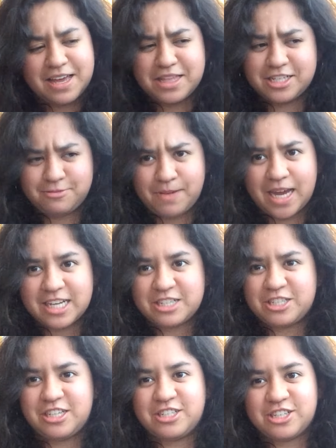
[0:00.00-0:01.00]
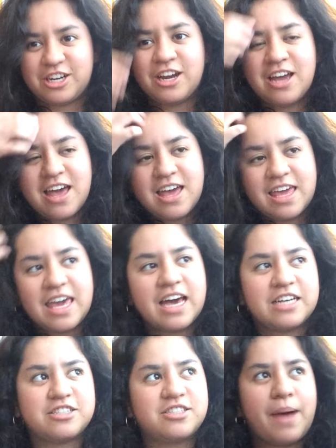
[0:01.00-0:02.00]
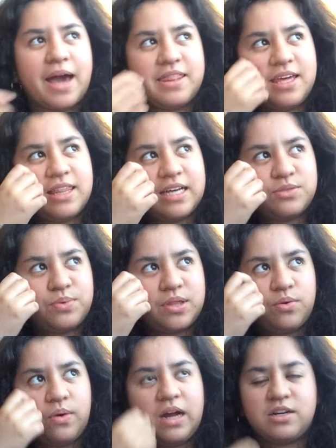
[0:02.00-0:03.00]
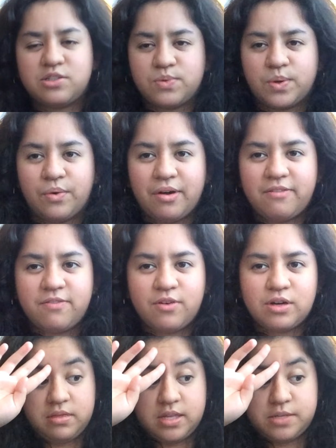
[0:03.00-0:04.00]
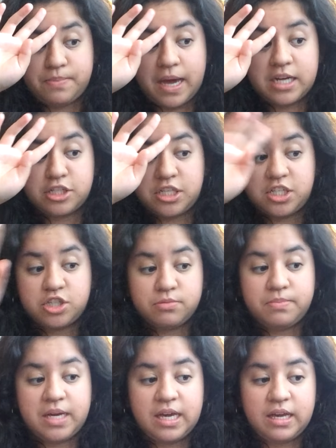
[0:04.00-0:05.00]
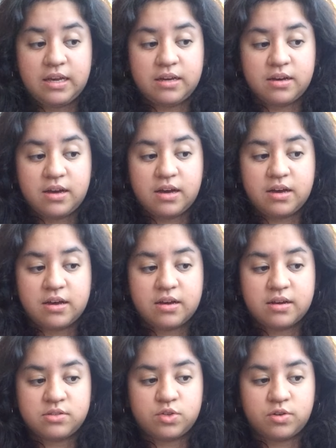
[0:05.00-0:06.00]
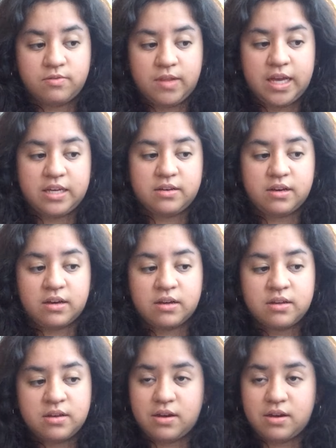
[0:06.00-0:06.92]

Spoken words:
The Spanish teacher. Yes, I think that's what the writers were going for. The Spanish teacher being sort of like a